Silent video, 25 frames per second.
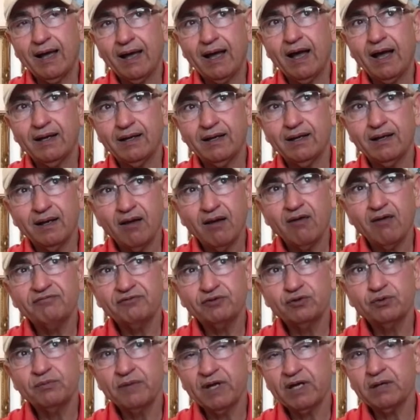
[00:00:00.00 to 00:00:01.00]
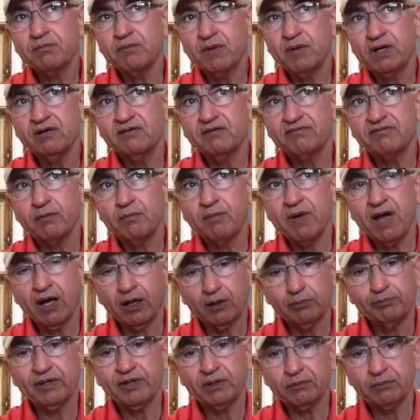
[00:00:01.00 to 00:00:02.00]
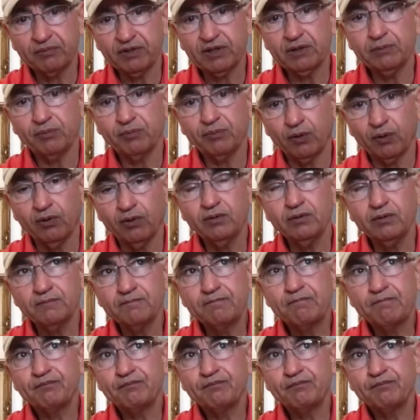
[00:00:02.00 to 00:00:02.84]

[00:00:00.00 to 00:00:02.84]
love to make money from helping people.